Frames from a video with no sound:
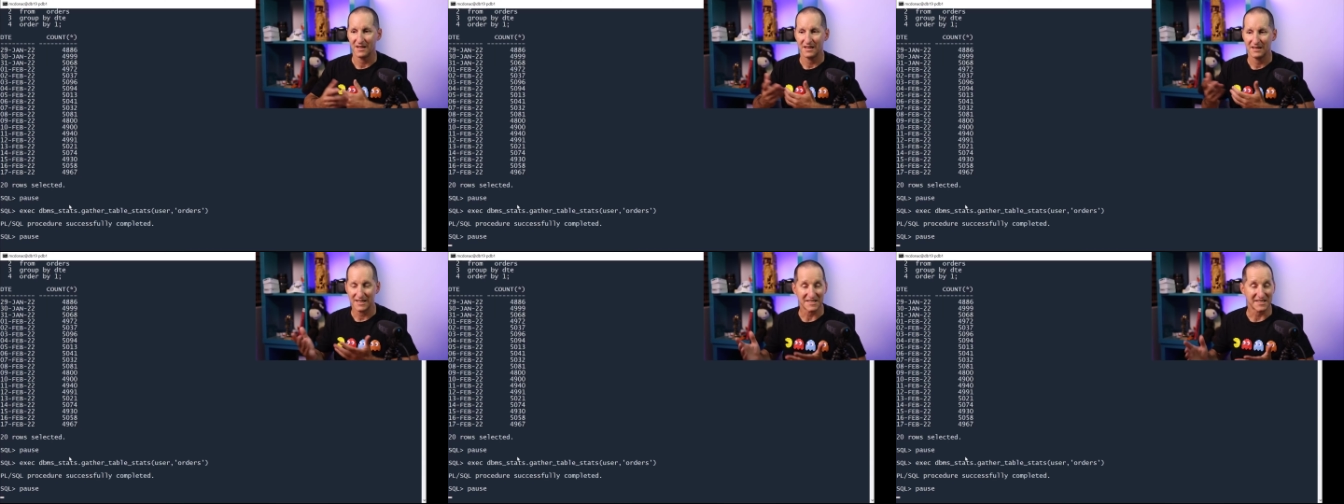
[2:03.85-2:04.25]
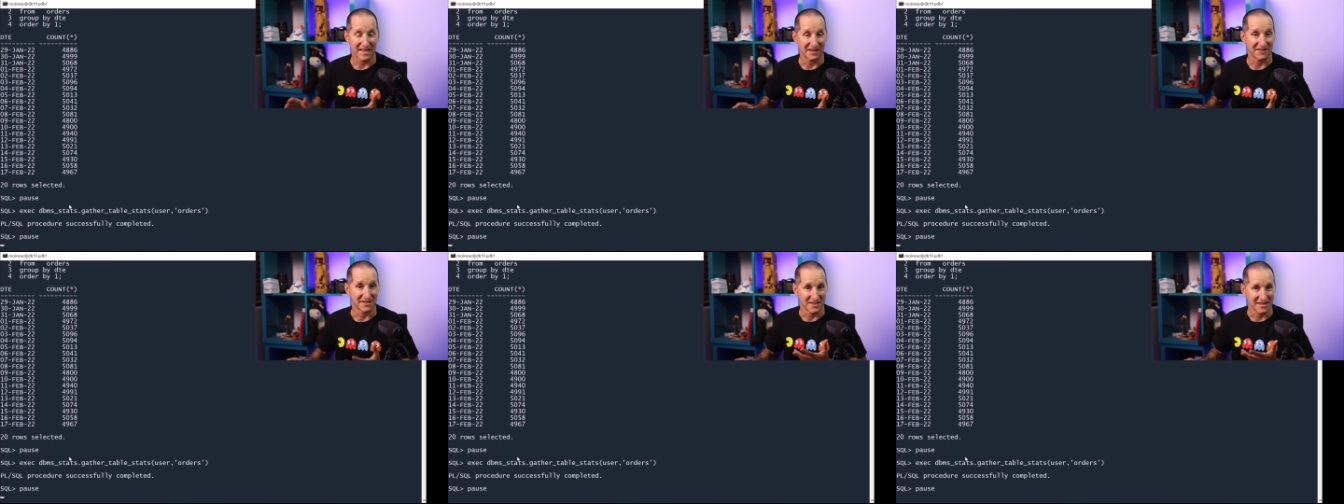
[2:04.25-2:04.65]
Let's
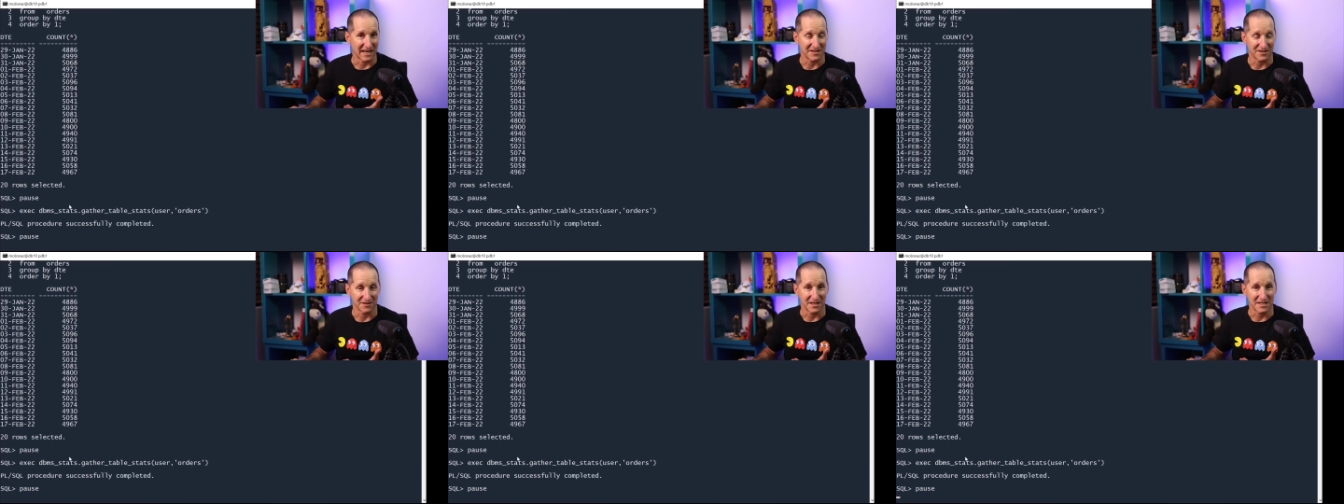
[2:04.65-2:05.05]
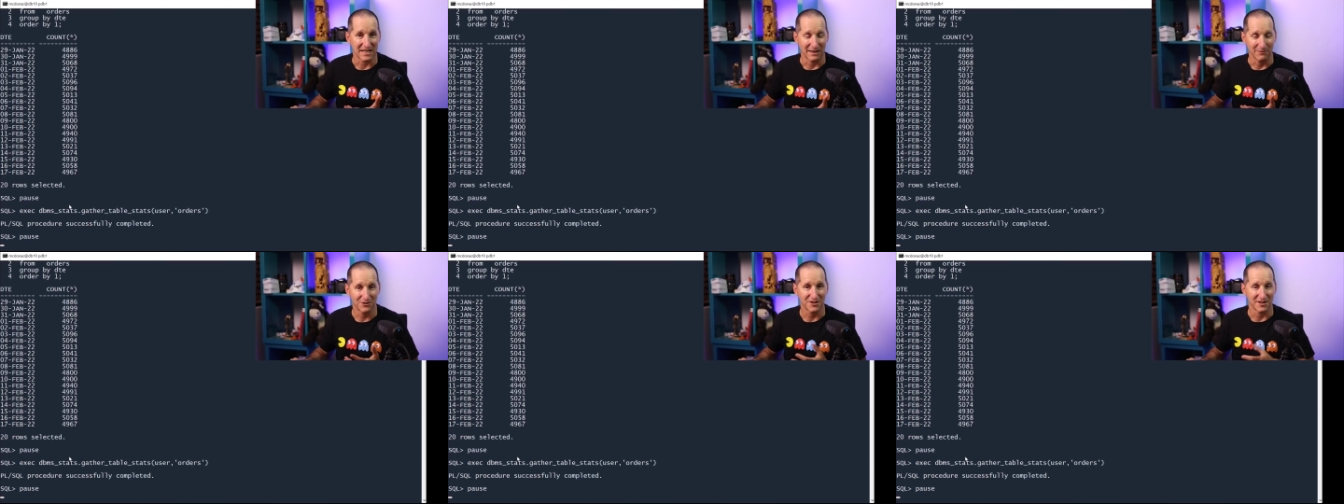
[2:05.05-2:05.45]
gather stats on that
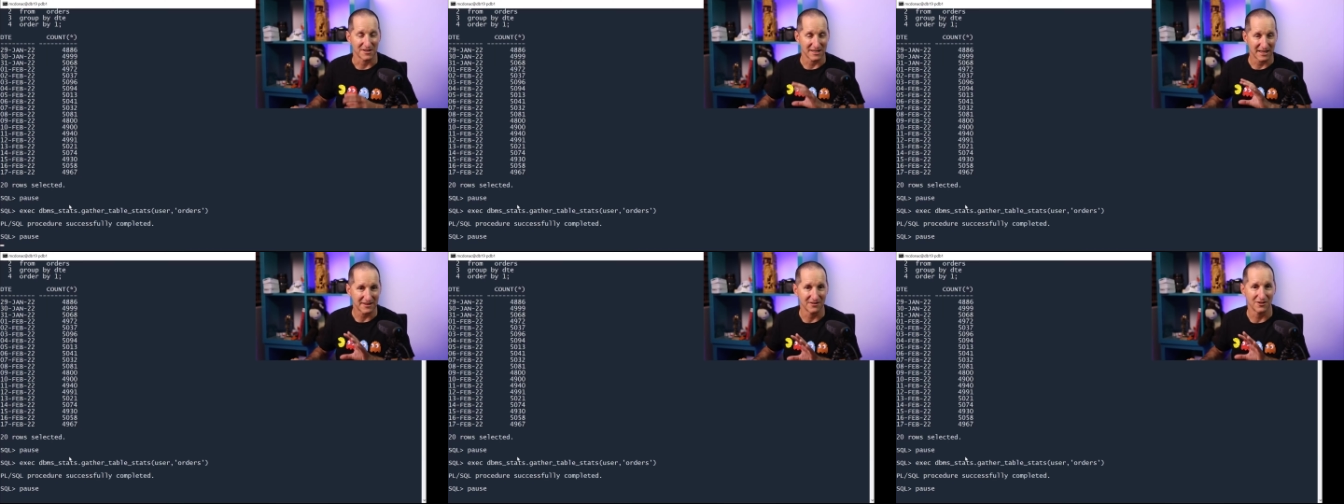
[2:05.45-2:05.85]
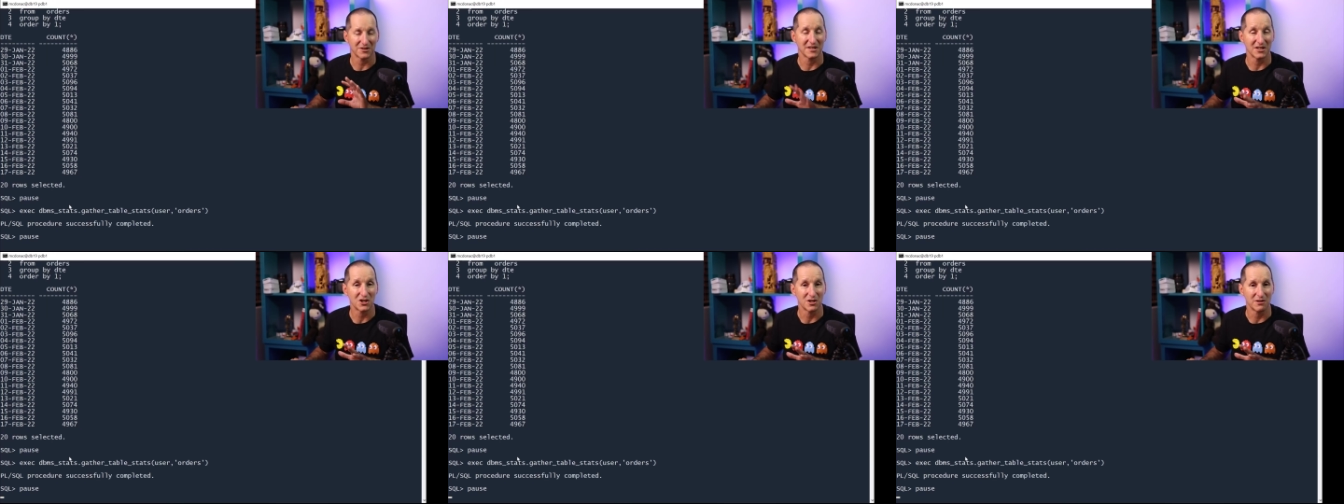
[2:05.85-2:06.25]
table. So there's not, not an
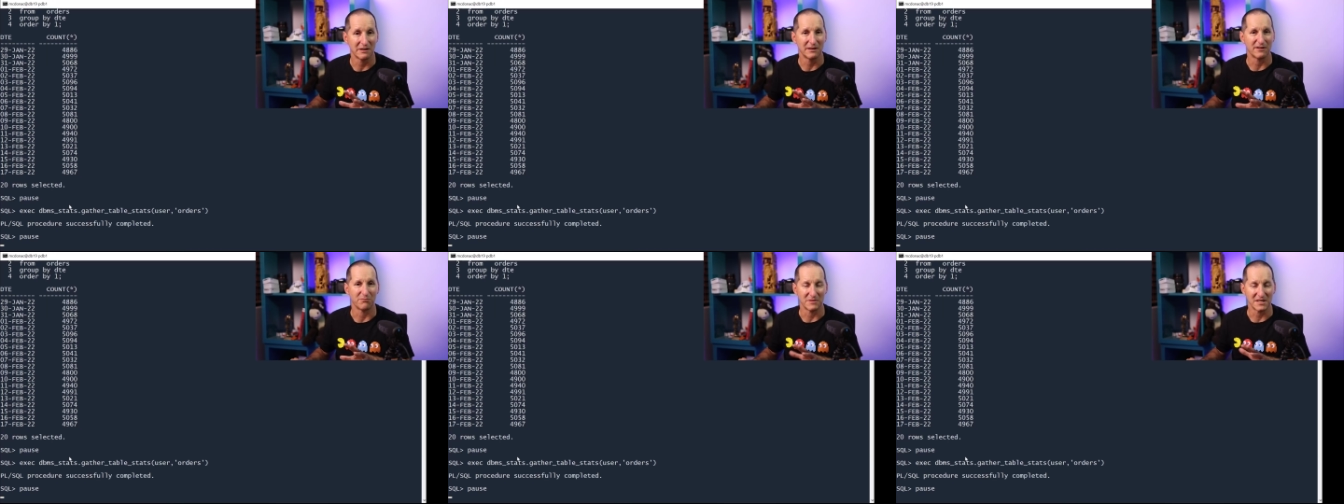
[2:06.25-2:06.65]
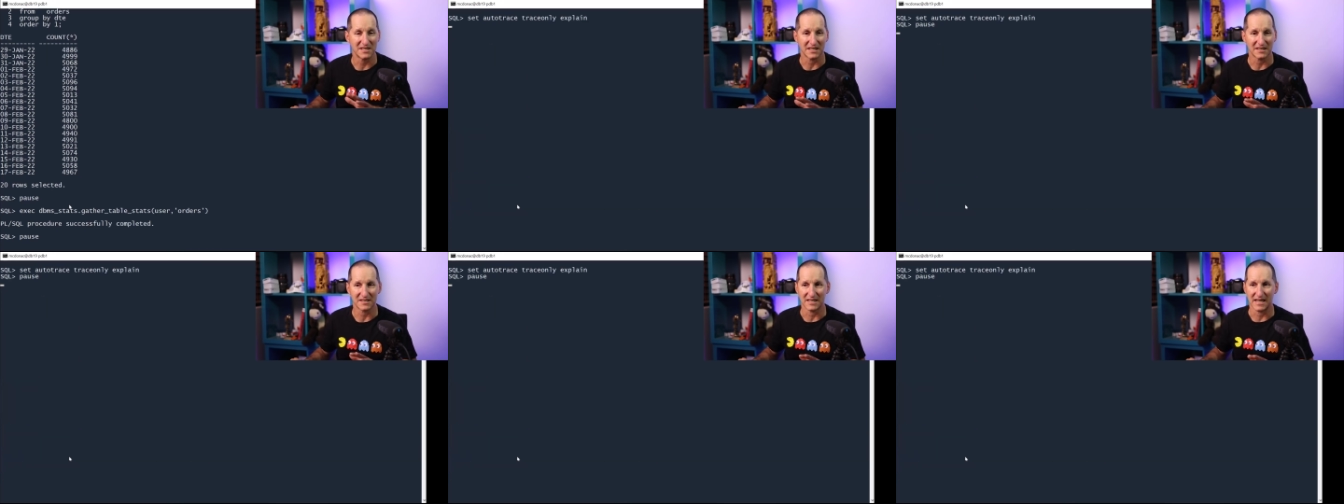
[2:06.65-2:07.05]
issue here of missing
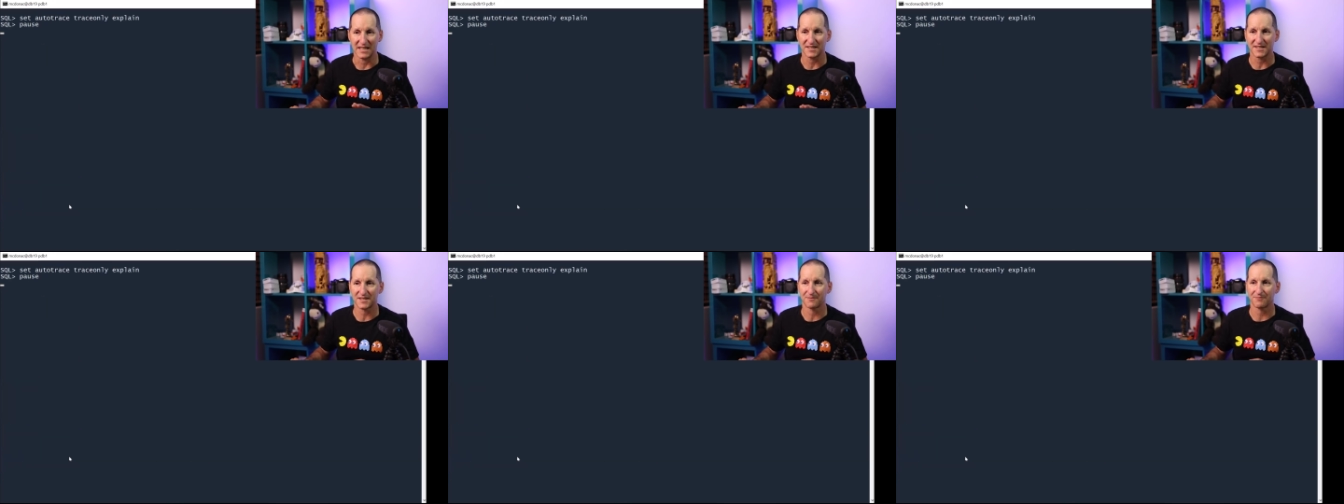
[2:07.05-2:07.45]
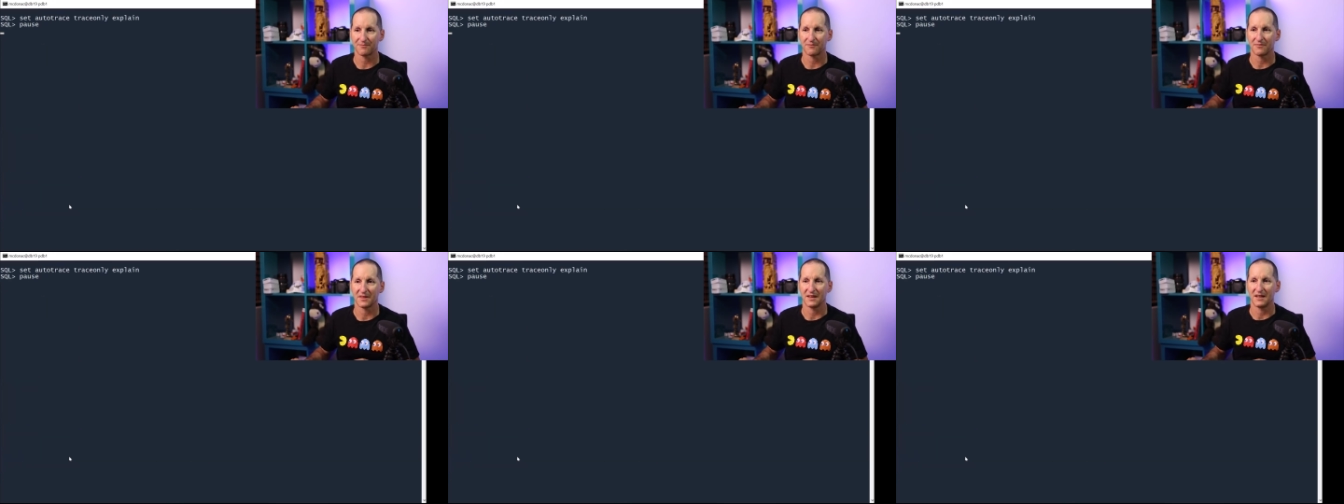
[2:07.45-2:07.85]
stats.
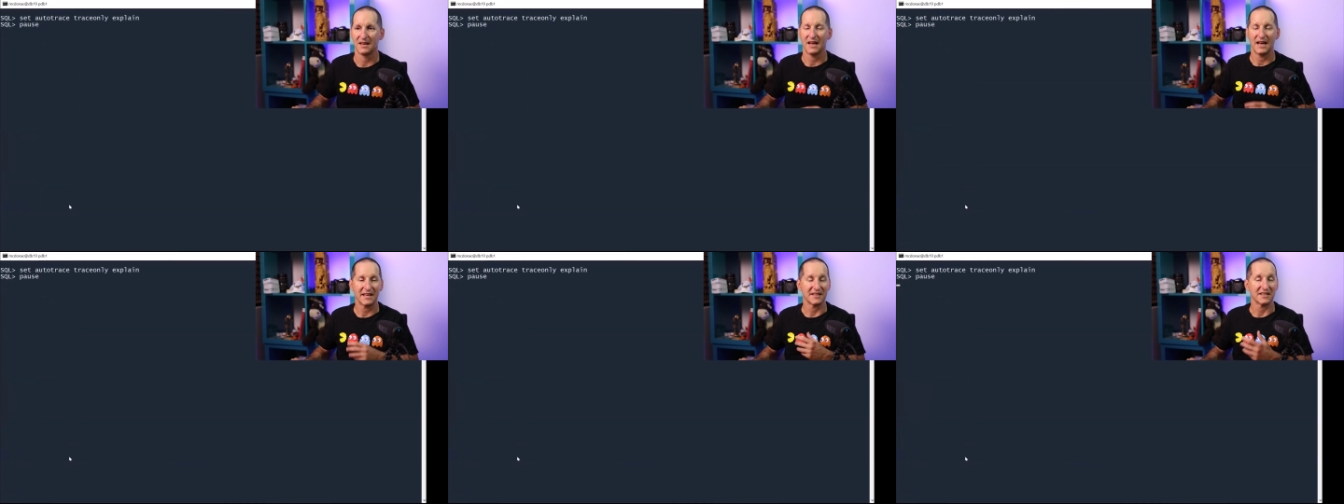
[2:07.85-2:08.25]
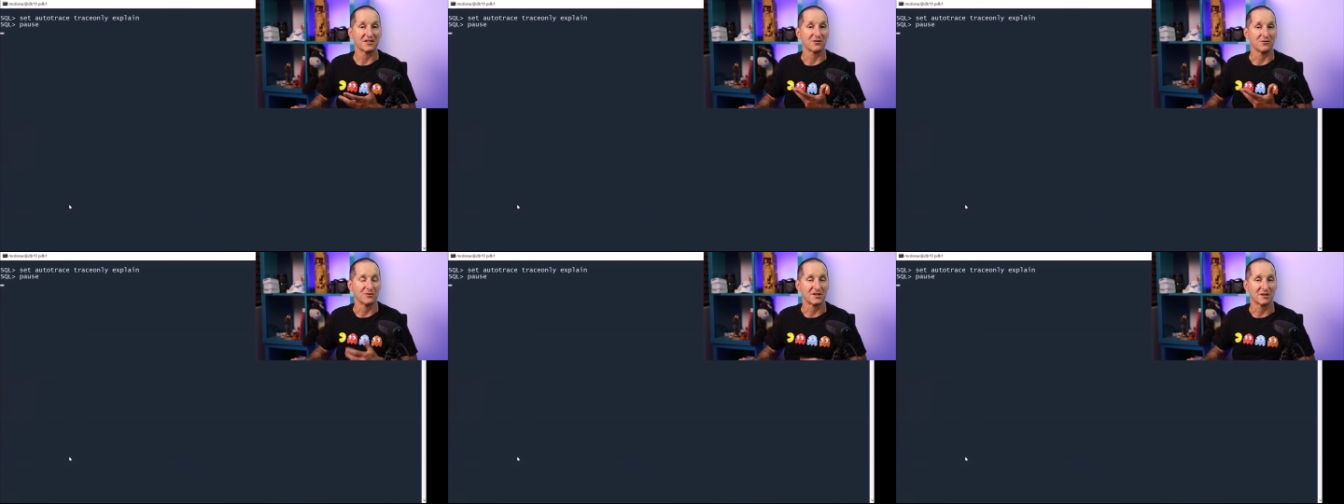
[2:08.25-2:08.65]
And let's
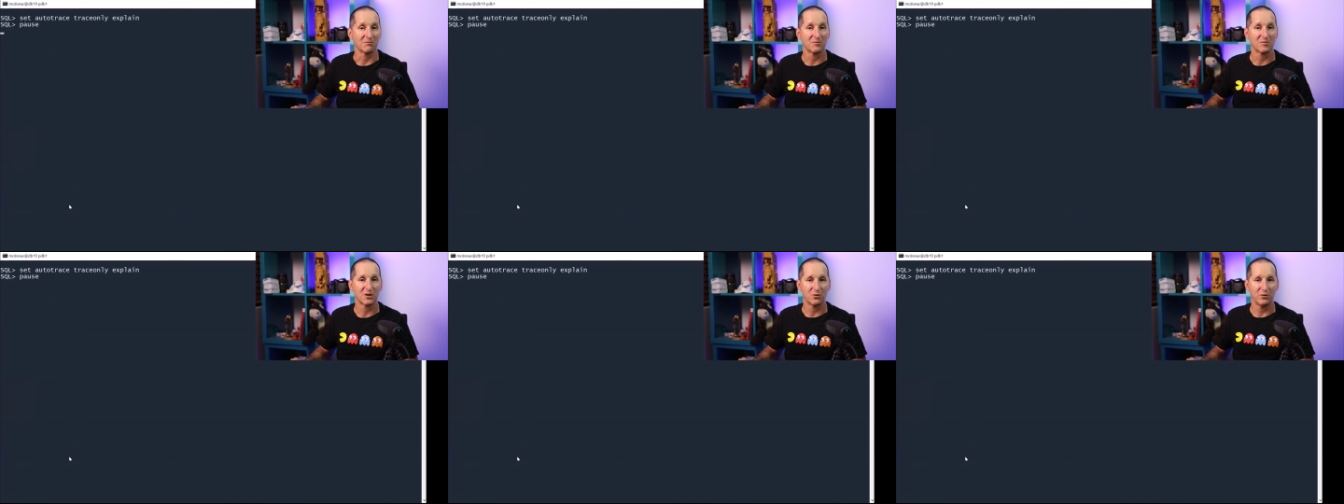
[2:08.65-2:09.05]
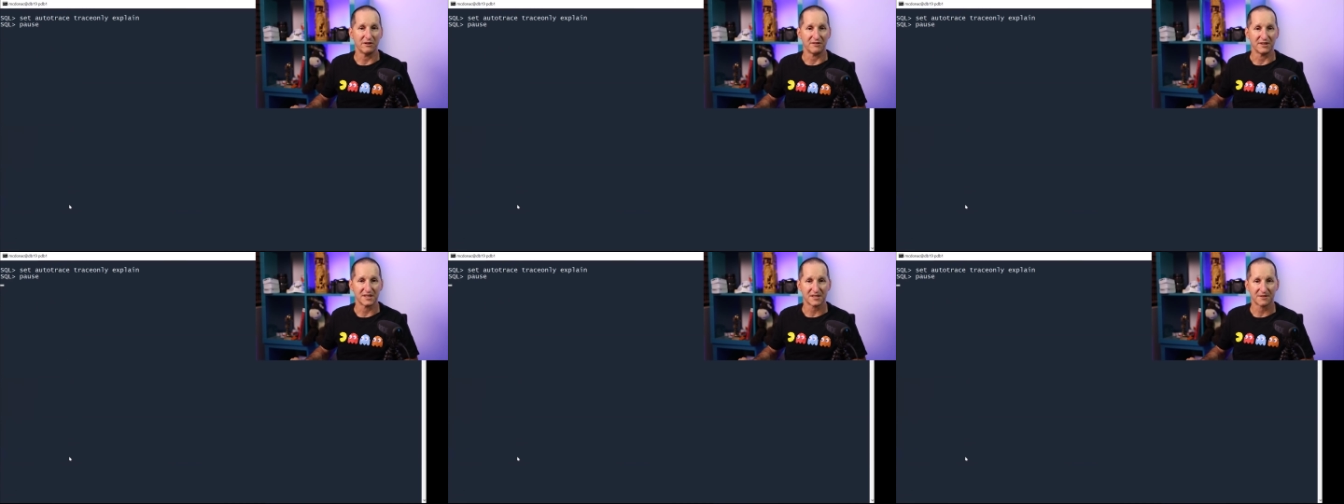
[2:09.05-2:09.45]
do some
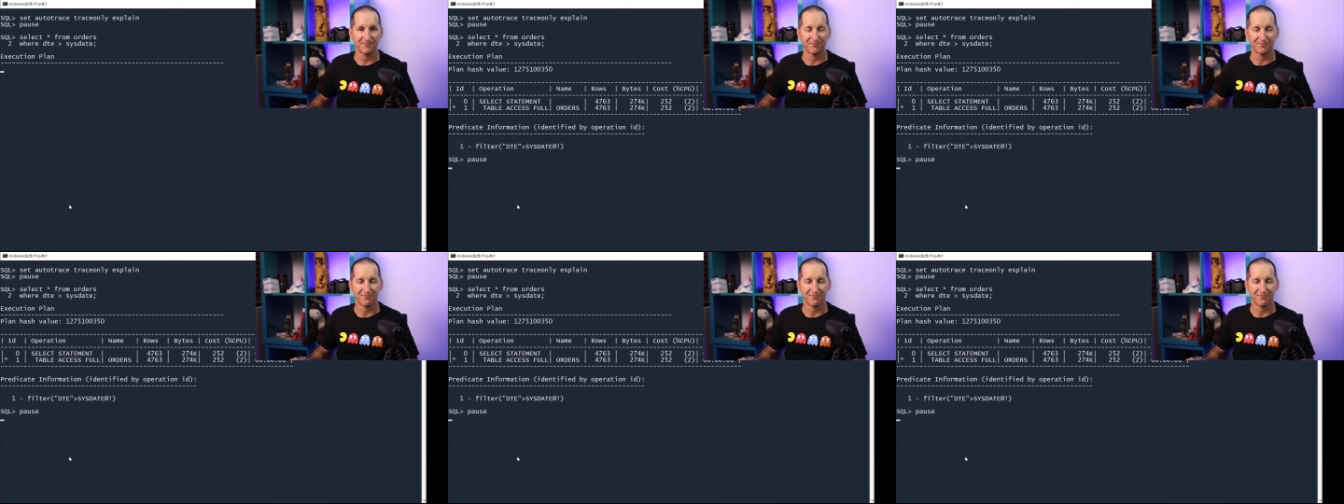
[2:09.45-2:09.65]
queries.